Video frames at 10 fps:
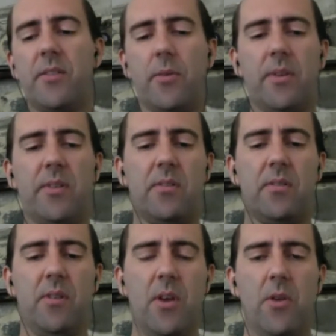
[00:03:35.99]
So
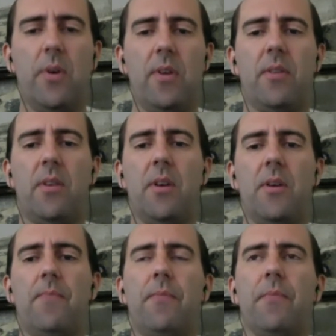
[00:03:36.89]
it's with
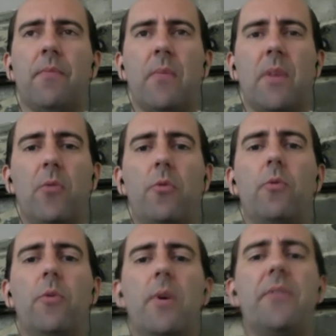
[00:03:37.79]
the
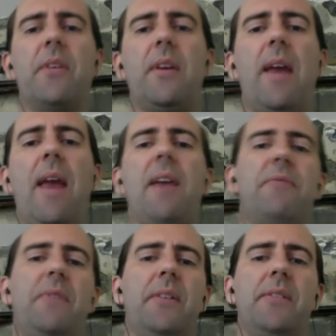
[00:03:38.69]

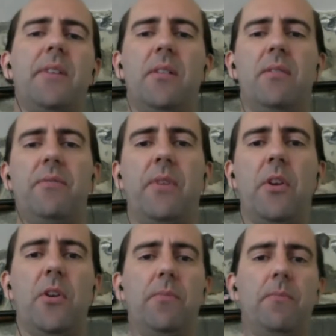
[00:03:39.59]
advent of
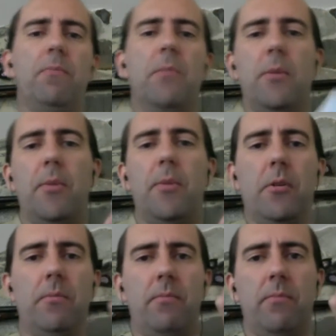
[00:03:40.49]

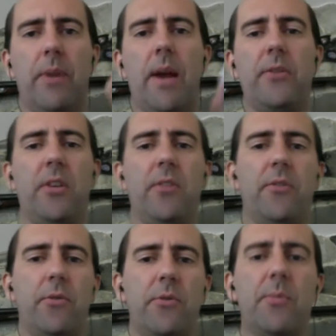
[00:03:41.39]
mobile browsing
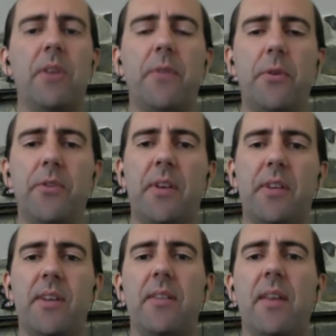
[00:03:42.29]
through smartphones and
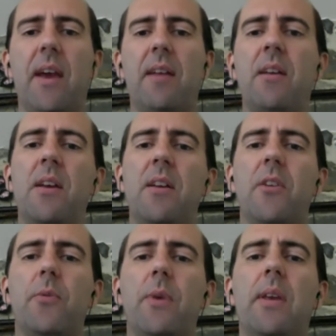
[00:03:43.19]
things like that,
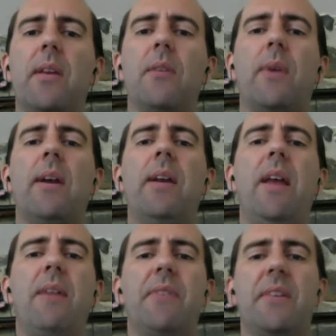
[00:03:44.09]
we kind of
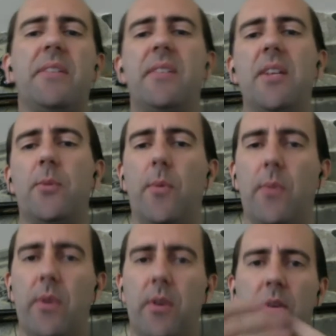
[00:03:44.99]
have this sense when
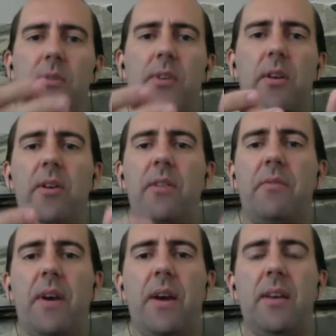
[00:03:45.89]
we're using our
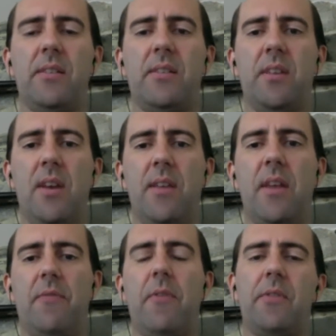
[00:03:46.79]
device
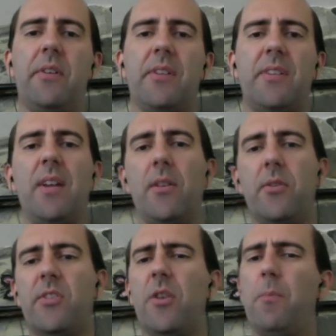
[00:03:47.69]
that if a site
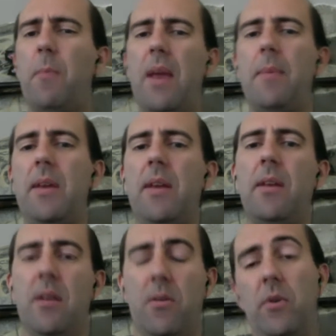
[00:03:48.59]
loads slow,
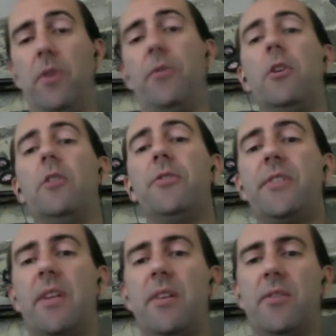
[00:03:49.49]
maybe, well, the old
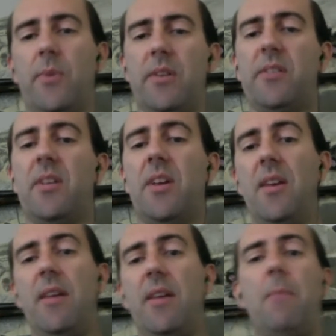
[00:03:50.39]
sense was
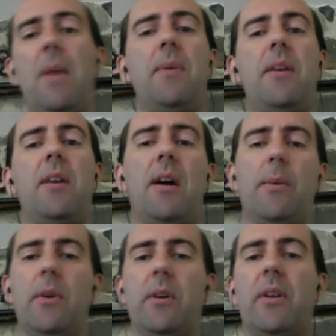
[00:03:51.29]
that maybe
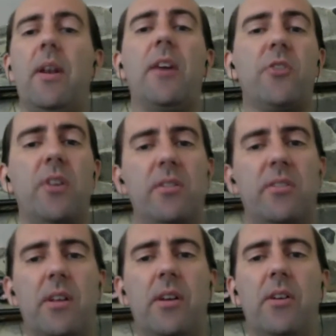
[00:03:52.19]
our connection is
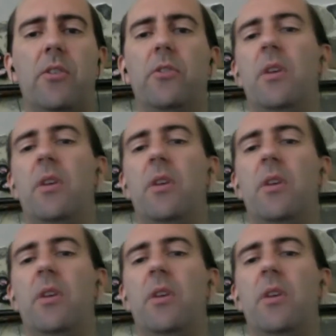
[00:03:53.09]
slow,